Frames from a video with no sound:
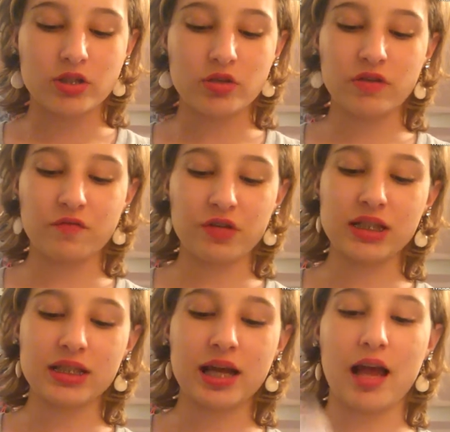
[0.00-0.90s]
So the
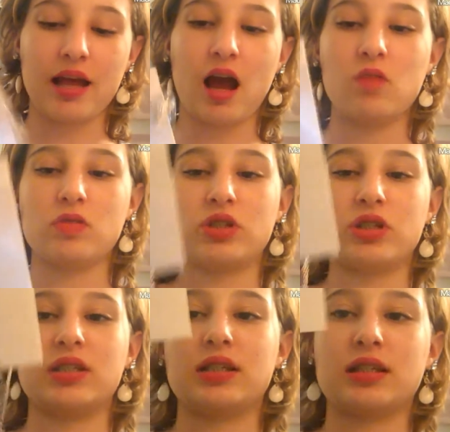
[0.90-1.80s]
first thing I got was
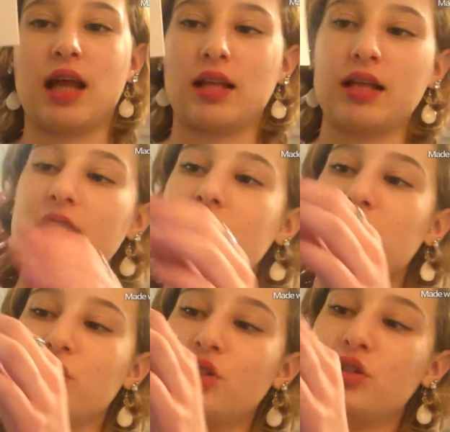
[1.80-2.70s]
just this necklace. It
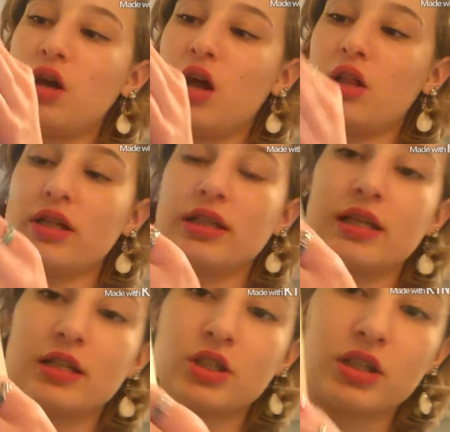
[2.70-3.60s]
was $2
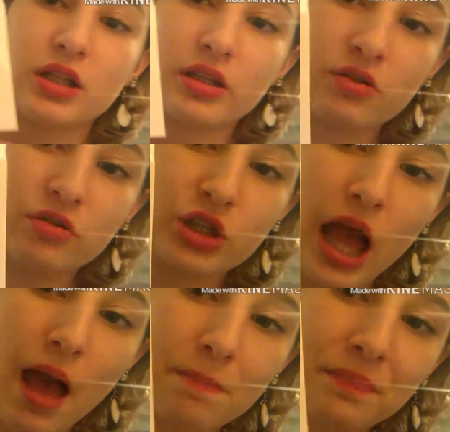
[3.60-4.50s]
and it's just a little
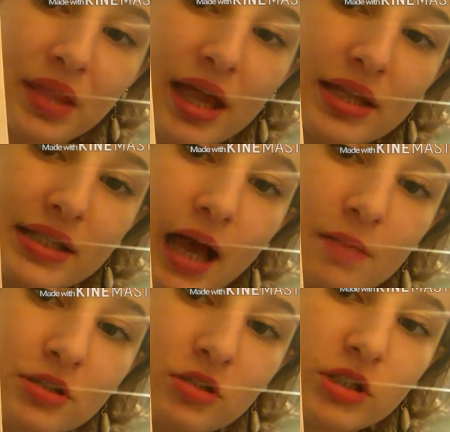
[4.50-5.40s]
gem and it's
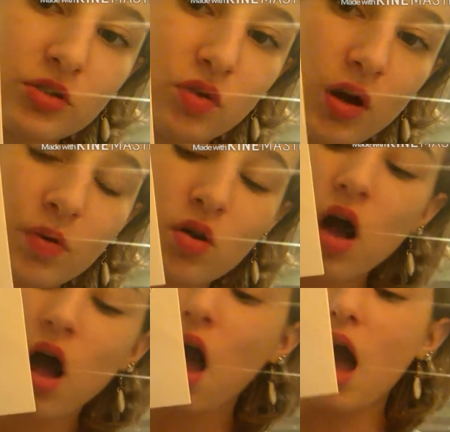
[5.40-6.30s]
absolutely
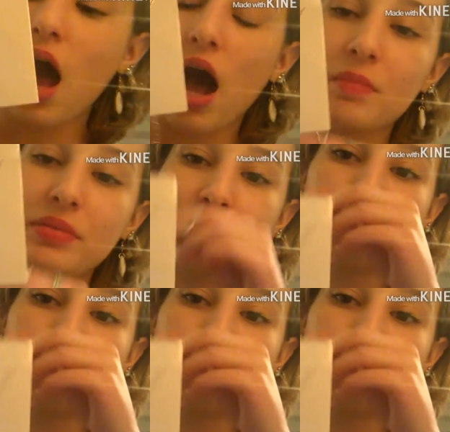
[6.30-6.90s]
adorable. Um, it's